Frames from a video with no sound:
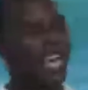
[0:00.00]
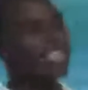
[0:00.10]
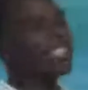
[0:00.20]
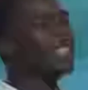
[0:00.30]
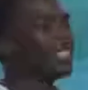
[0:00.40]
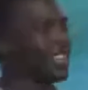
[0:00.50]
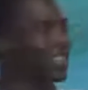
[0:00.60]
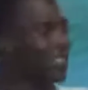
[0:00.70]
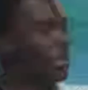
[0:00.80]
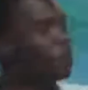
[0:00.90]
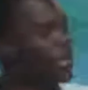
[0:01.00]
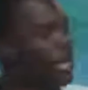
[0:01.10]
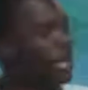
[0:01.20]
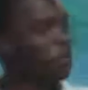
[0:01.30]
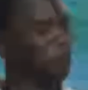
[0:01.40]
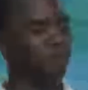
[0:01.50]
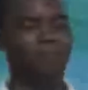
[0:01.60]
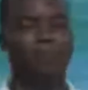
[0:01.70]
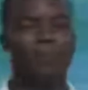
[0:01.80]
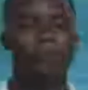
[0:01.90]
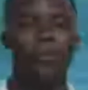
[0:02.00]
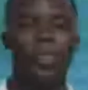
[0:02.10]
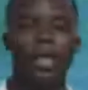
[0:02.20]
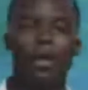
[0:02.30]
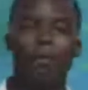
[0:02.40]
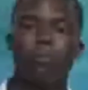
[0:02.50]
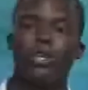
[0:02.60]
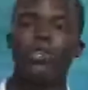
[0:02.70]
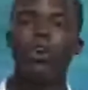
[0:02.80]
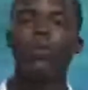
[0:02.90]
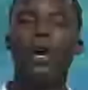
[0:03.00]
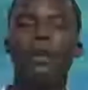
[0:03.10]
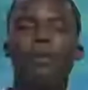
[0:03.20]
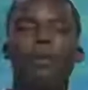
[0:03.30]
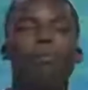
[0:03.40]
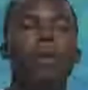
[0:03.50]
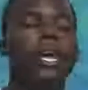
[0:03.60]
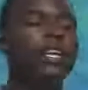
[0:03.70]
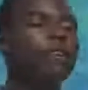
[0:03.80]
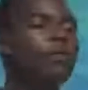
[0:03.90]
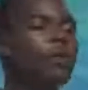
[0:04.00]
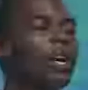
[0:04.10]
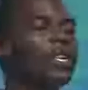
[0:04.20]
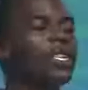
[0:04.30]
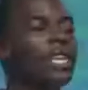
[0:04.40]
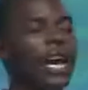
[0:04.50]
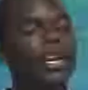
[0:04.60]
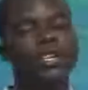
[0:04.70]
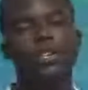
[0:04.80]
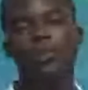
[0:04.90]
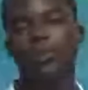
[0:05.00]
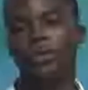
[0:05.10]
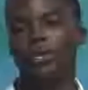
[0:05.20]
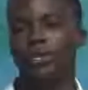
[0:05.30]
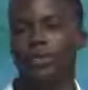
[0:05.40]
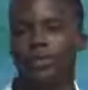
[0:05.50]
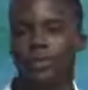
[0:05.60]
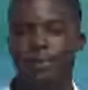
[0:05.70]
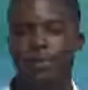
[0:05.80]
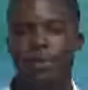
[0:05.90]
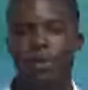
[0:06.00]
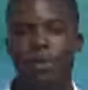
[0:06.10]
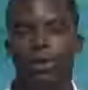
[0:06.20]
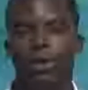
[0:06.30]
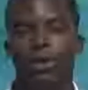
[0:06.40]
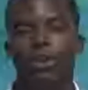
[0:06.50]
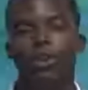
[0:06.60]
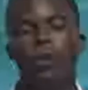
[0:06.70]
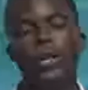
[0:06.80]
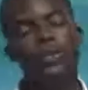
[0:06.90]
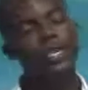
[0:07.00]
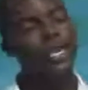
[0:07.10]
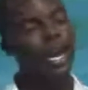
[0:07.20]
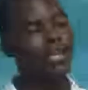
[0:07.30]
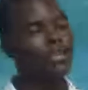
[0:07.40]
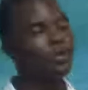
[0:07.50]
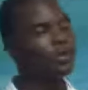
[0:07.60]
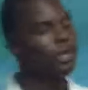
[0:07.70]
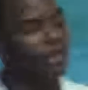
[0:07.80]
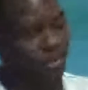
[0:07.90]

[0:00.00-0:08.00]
that's just a little simple game. But you know what? Many of you are deciding to lose. You know, when you decide to lose,